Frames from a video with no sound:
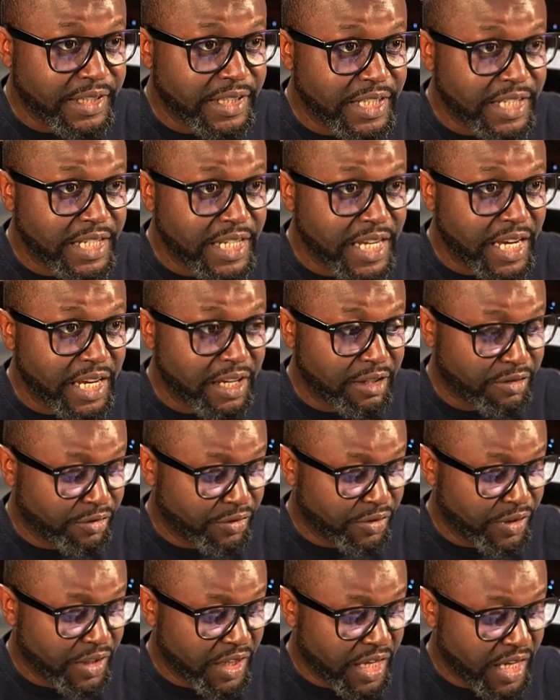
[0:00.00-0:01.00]

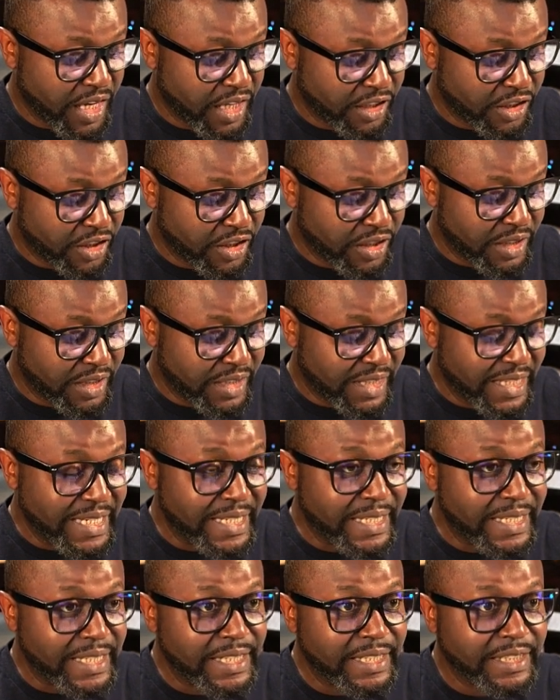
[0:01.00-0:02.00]

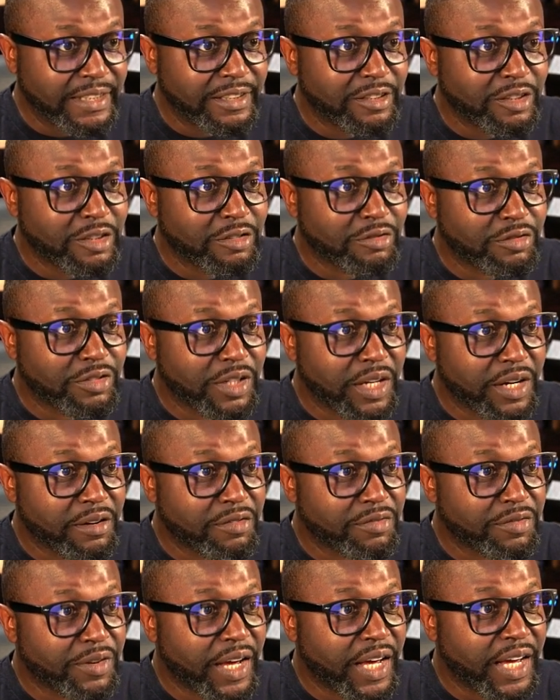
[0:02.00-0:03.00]
df-ht to
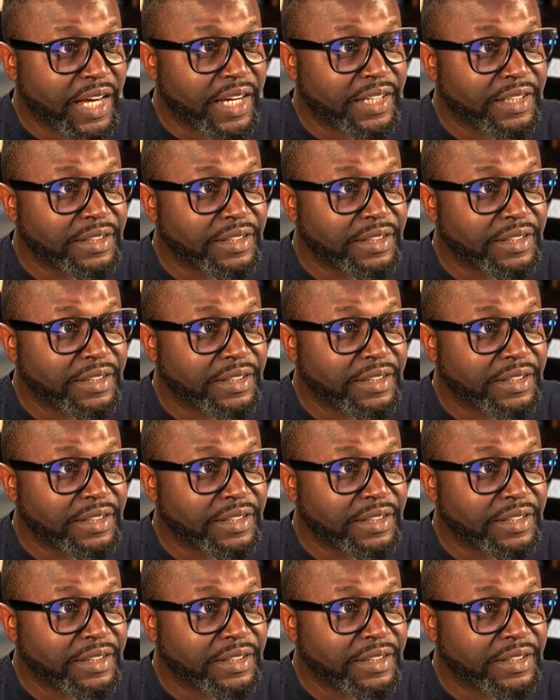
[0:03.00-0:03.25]
verify.